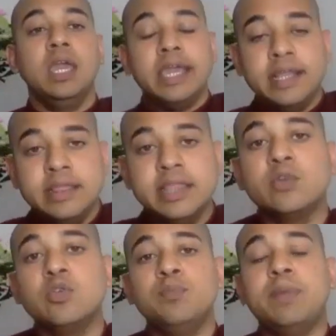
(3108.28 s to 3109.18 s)
In the
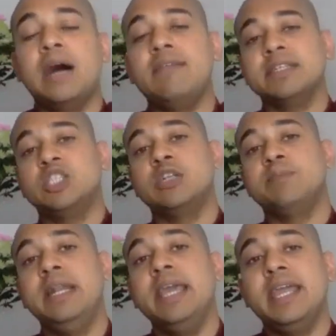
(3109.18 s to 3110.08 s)
rupa vachara
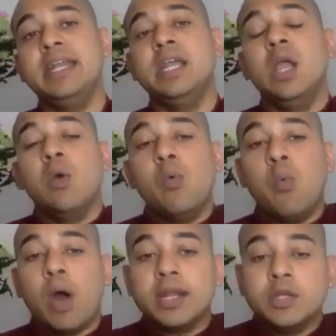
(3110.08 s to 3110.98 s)
plane,
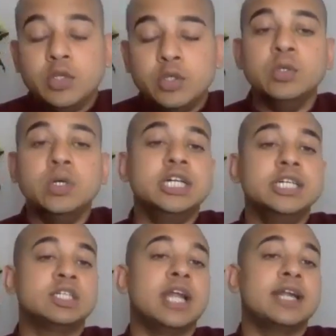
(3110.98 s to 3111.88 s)
what you
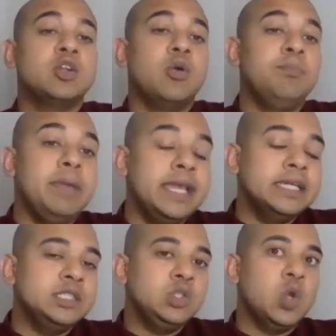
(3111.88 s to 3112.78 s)
attract or
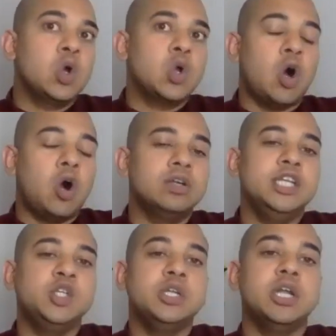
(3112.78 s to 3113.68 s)
base your
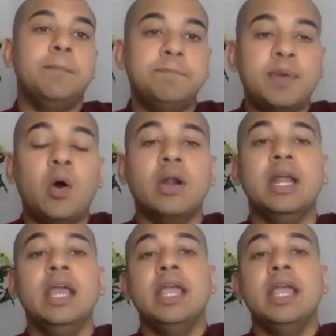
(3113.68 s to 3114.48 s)
cognition upon